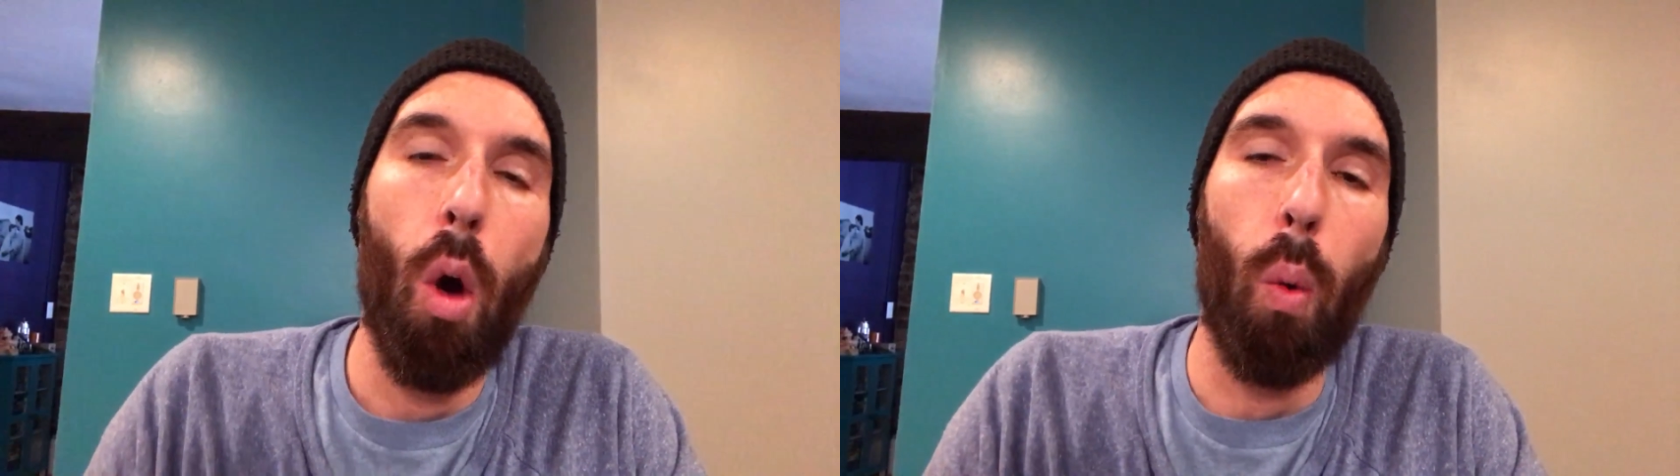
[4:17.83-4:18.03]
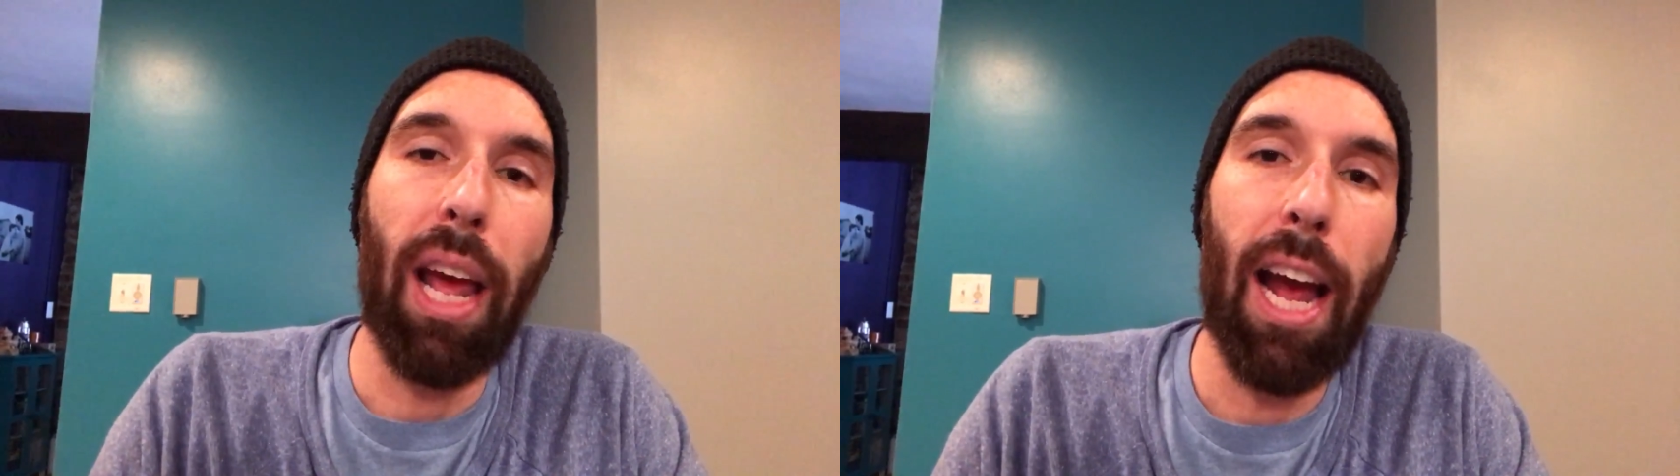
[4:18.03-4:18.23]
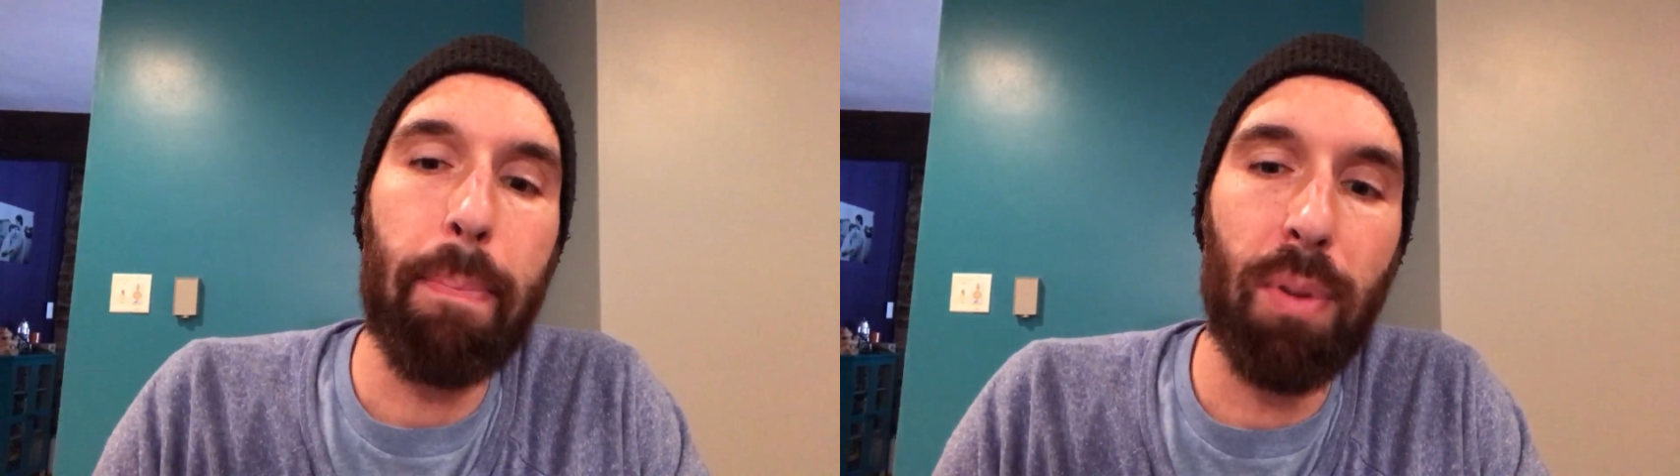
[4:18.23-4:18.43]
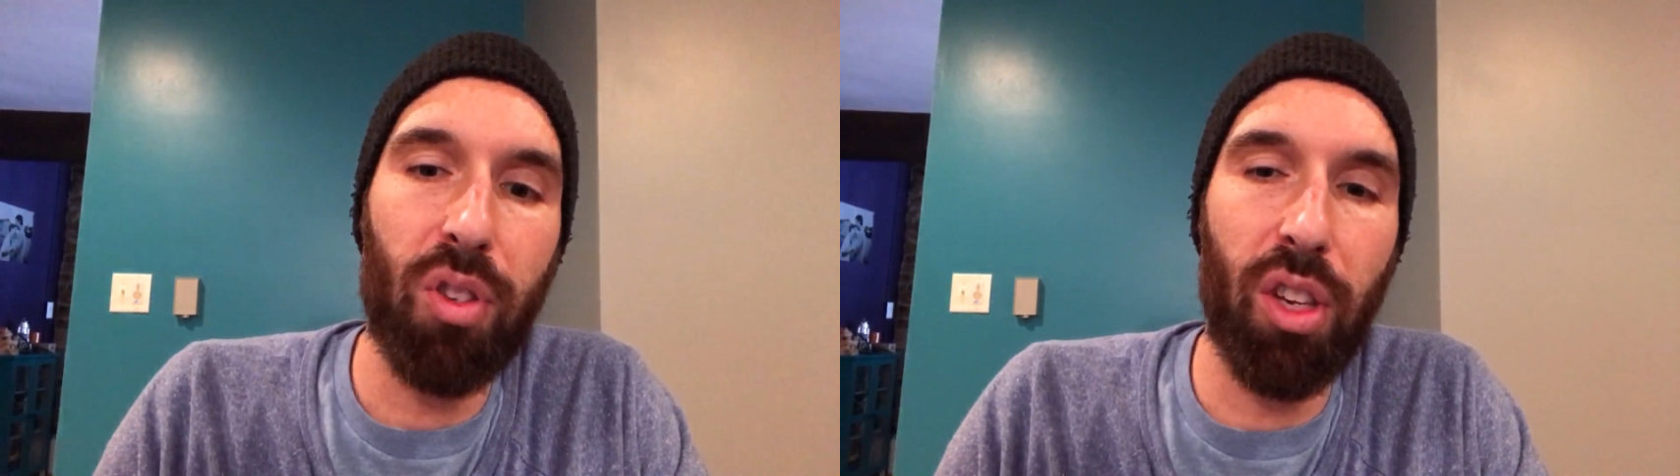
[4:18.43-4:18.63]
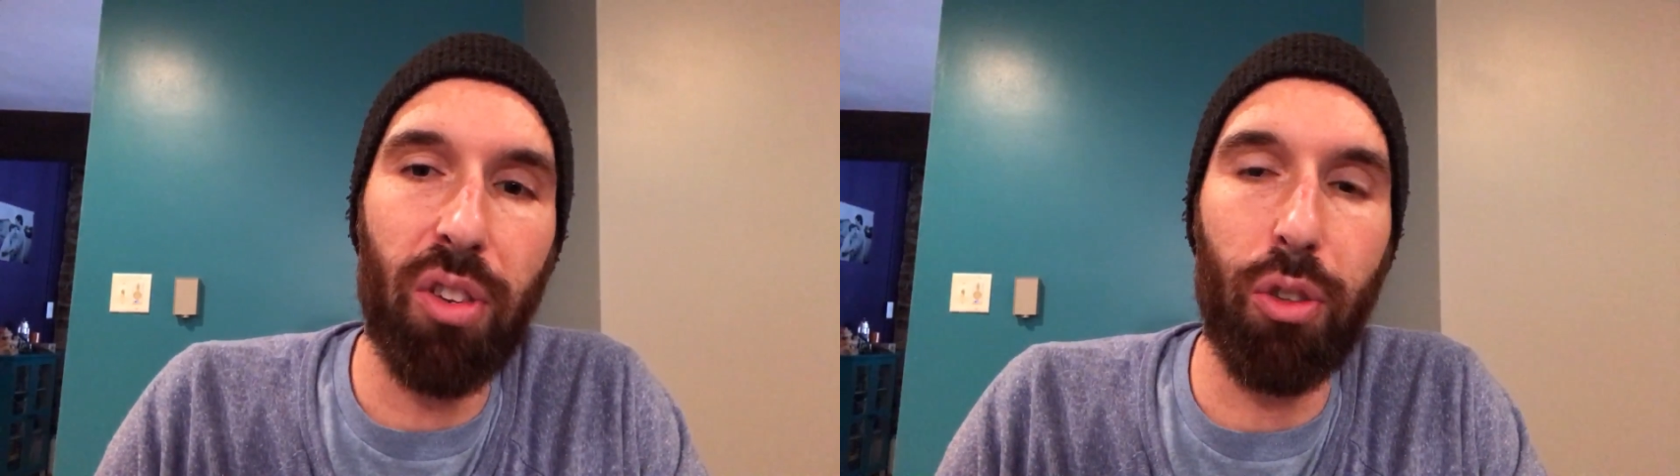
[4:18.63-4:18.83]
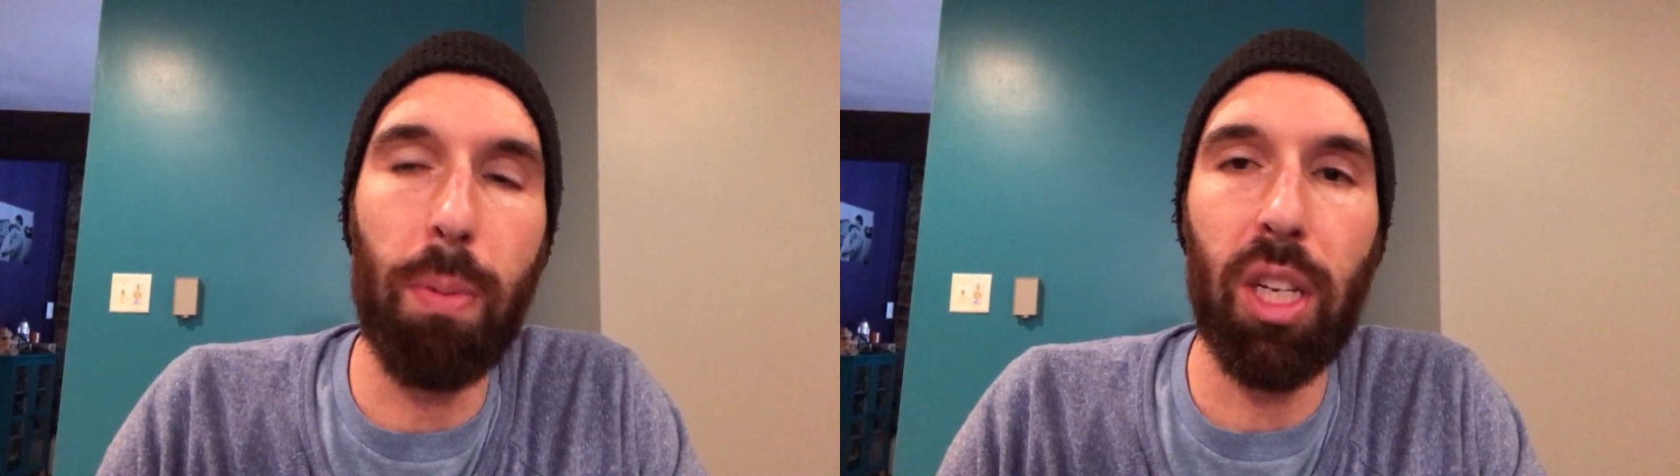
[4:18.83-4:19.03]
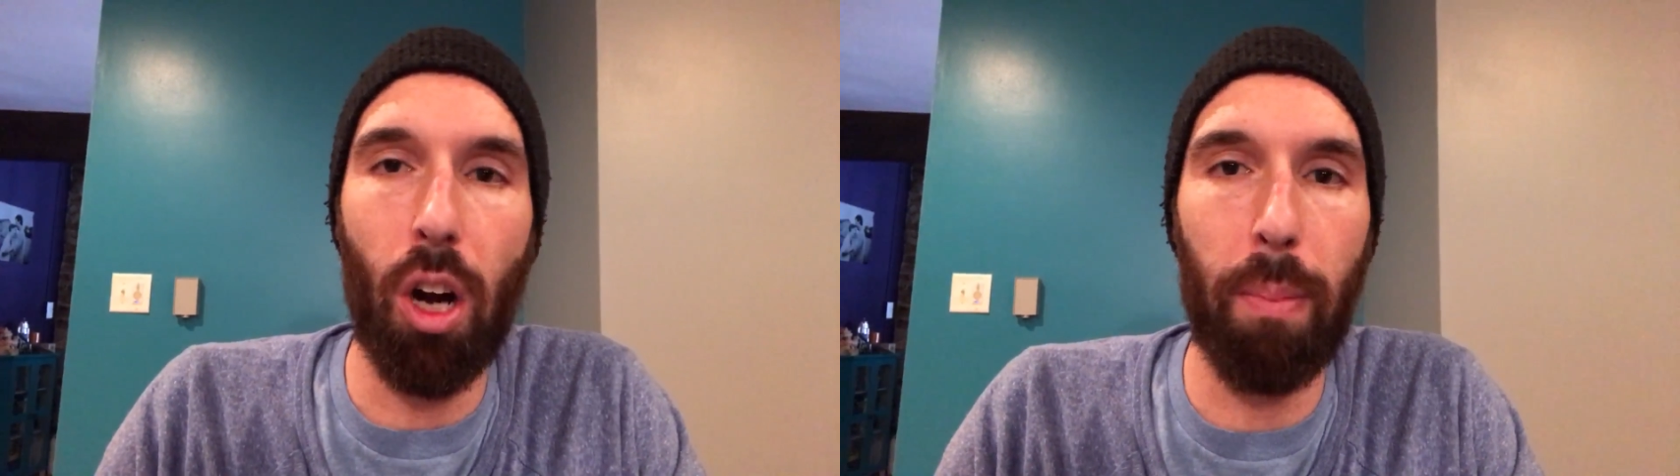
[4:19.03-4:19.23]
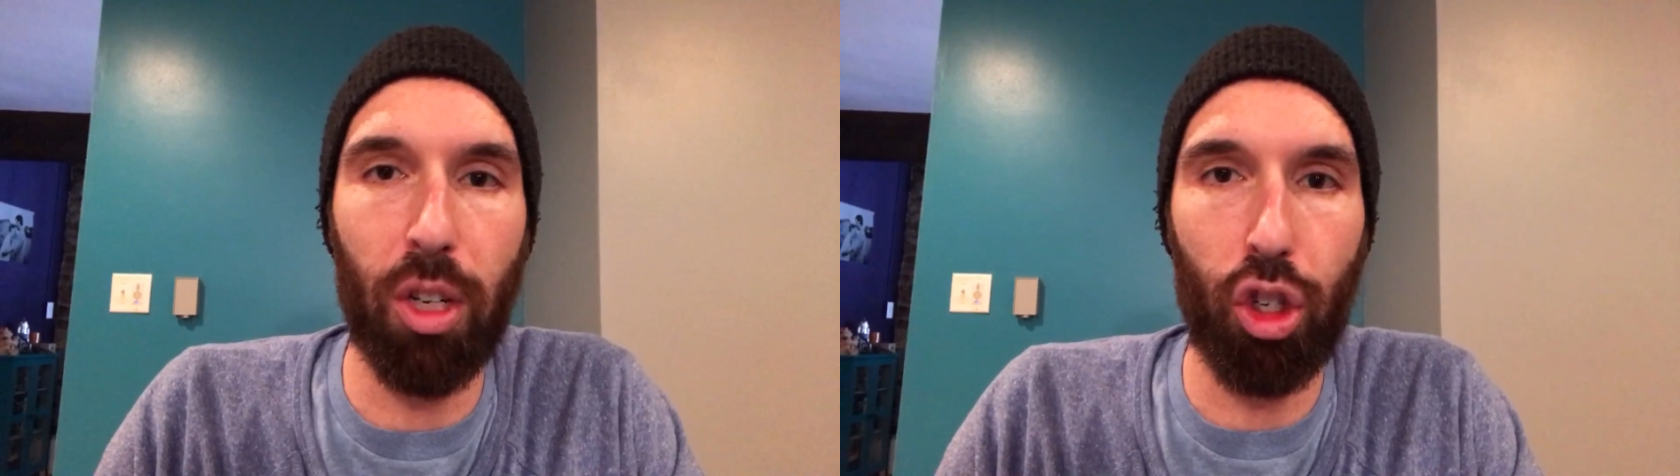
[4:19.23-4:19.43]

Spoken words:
what happens is you become